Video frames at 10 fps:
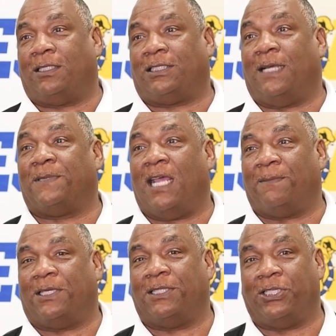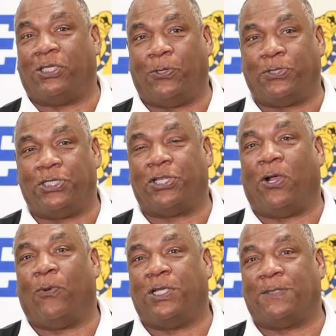Sometime other than coaches
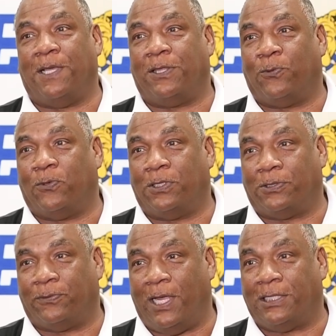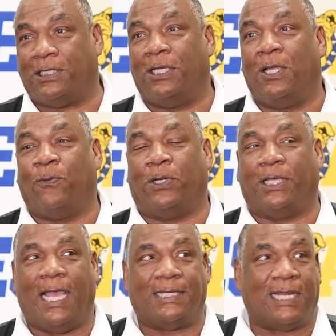always being the one corrected. When the
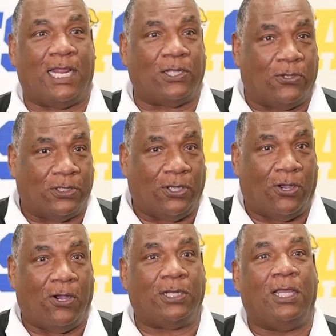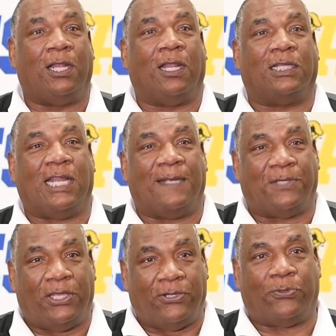guy's not going hard, a lot of
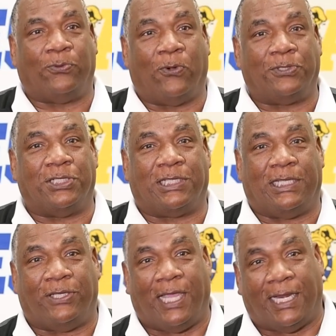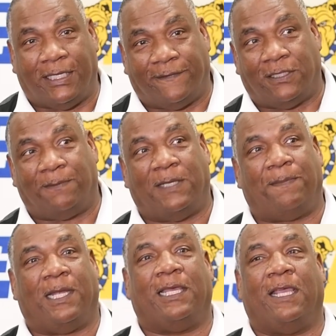times they're the one to say you got to give a little
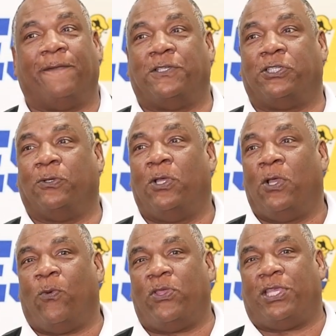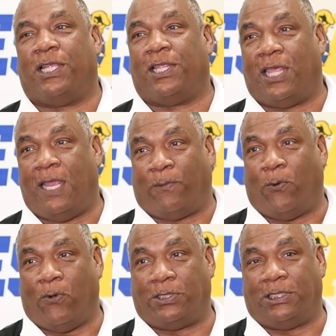bit better effort. So when you get to that
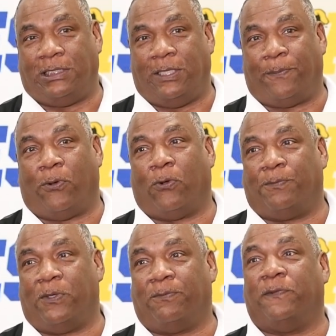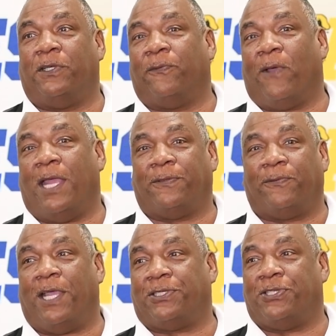point in your program, you're moving in the right
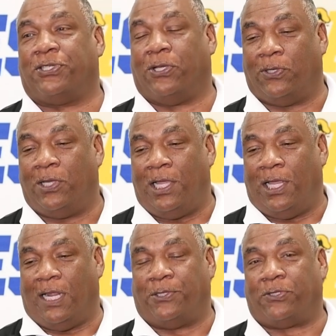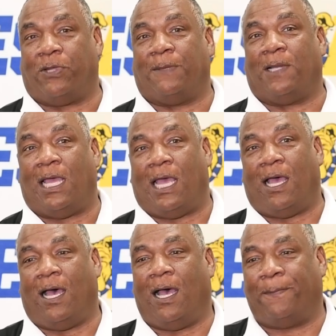direction. So, and I'm extremely
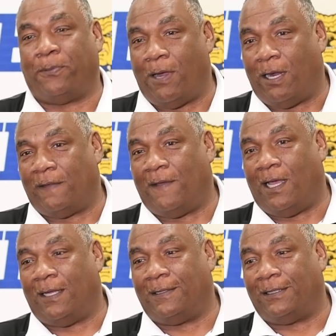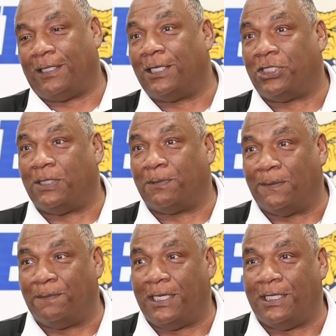proud of our leadership
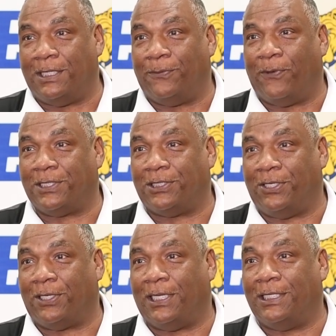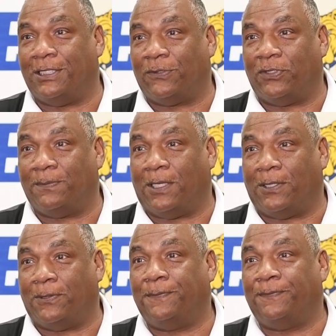committee and the direction they're leading this
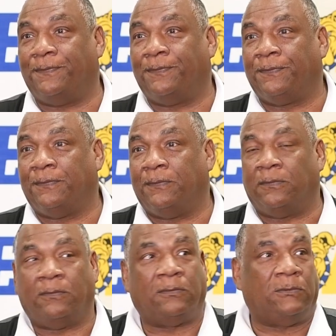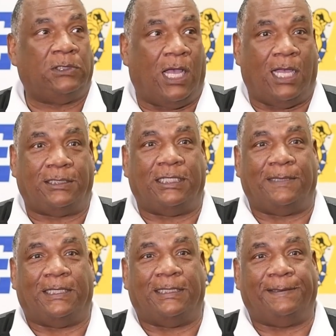football
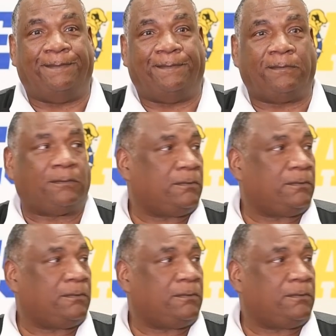team in.